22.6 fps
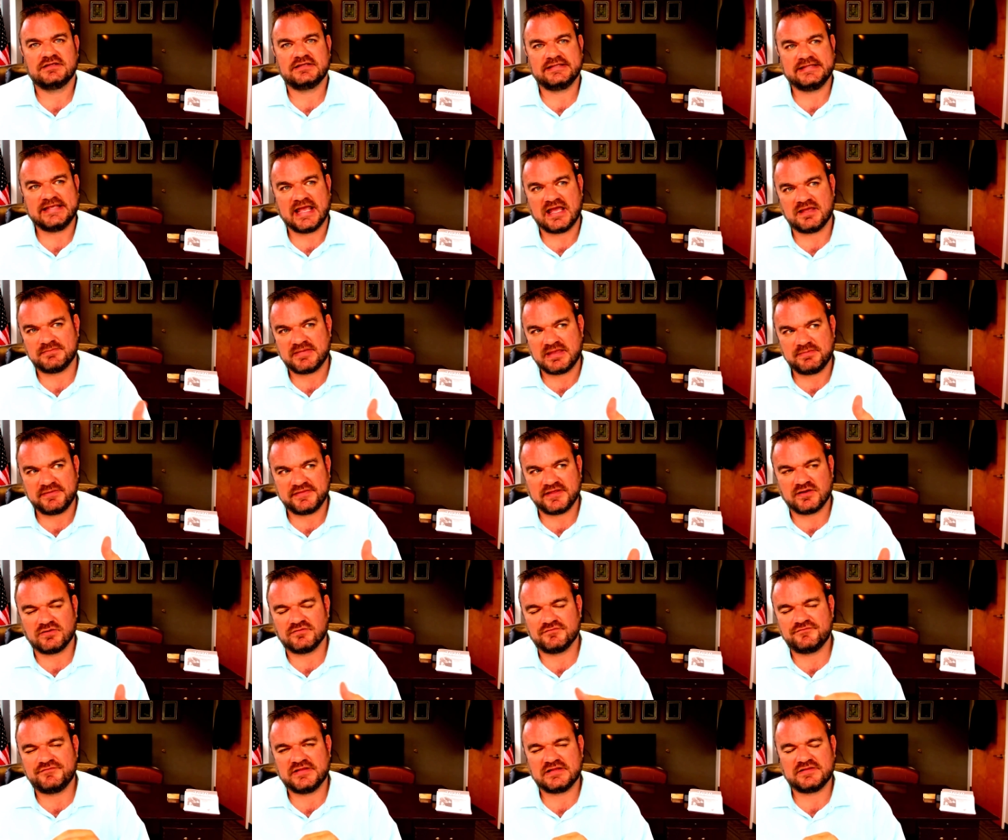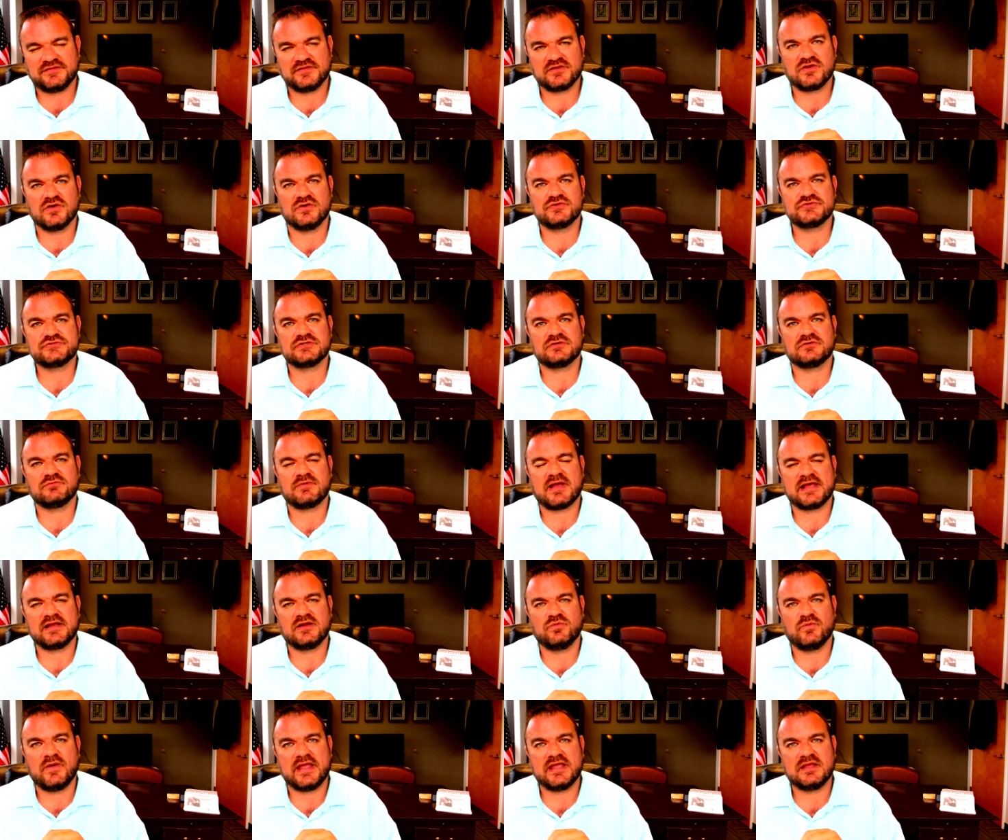Yeah, maybe they don't fit in the culture right
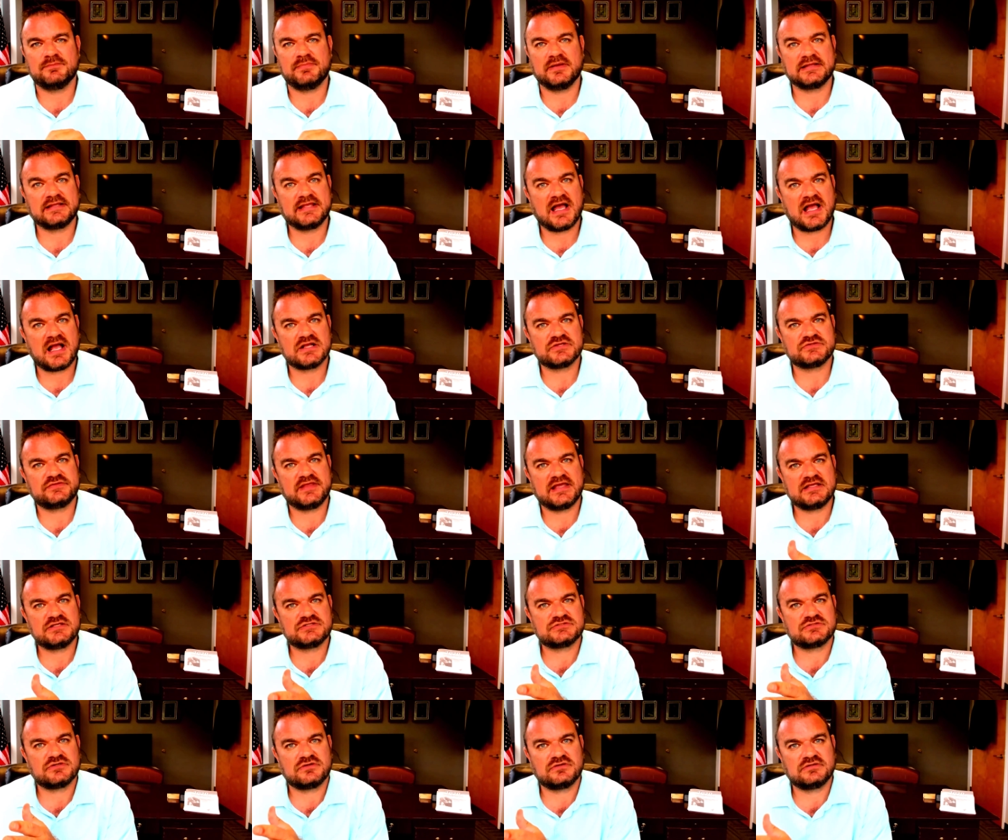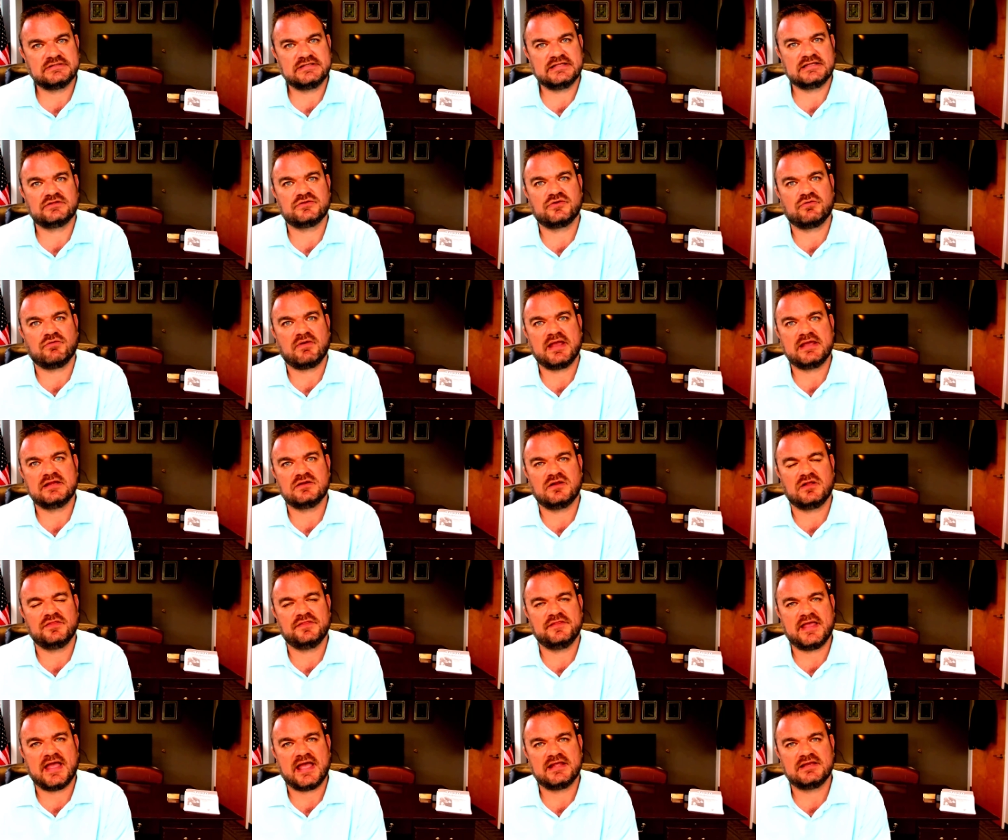away, but gosh, they sure did great
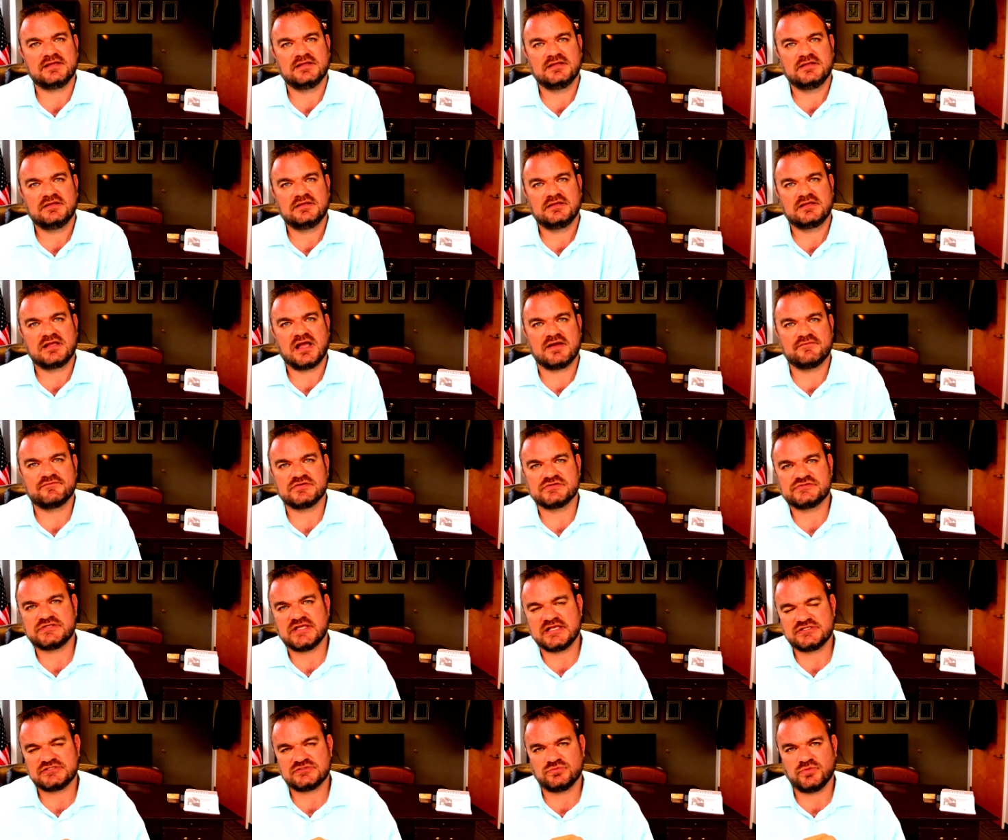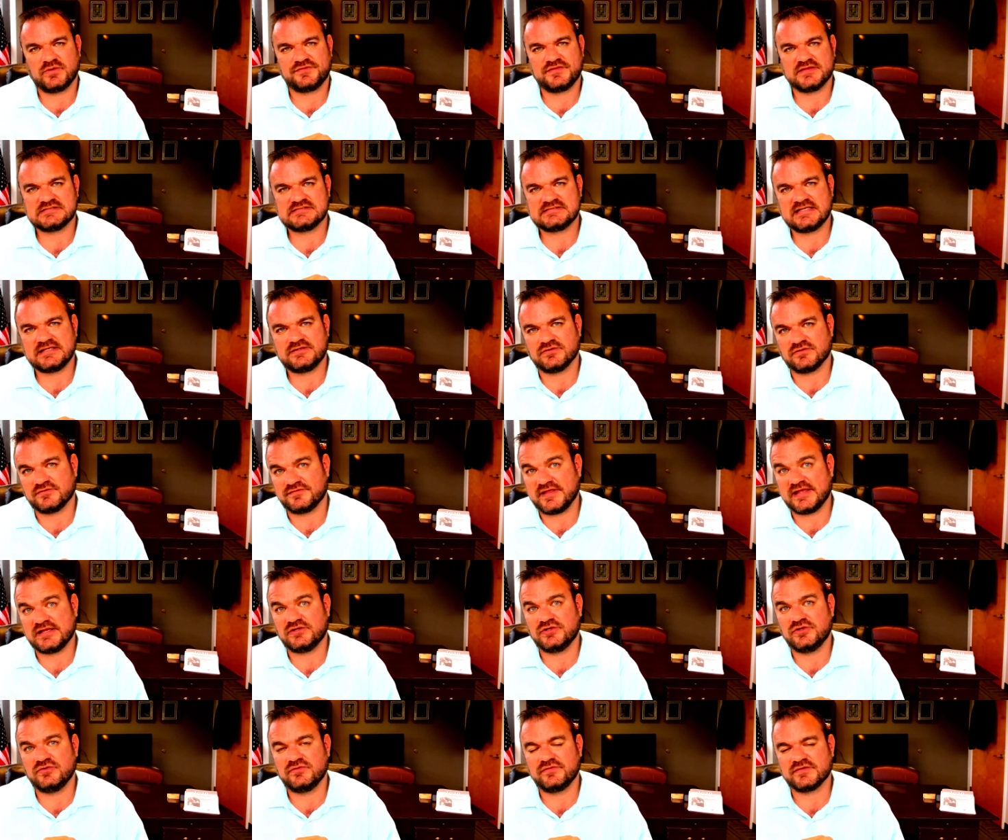on that conversation with the senior. They
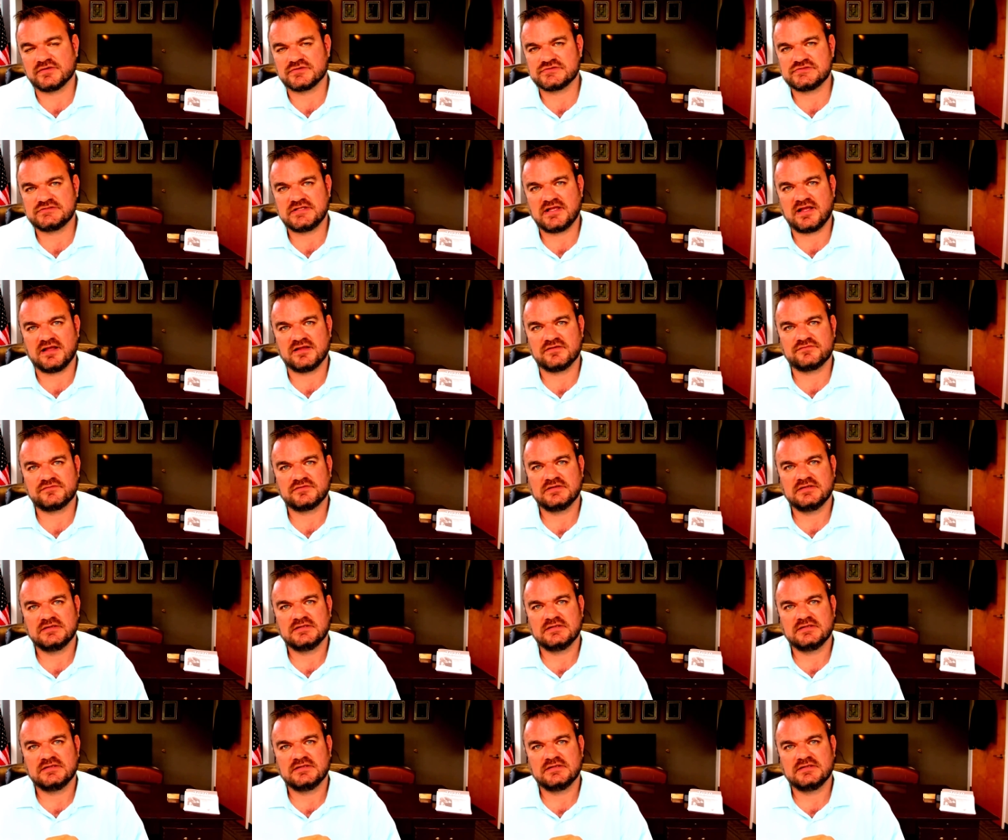knew their stuff.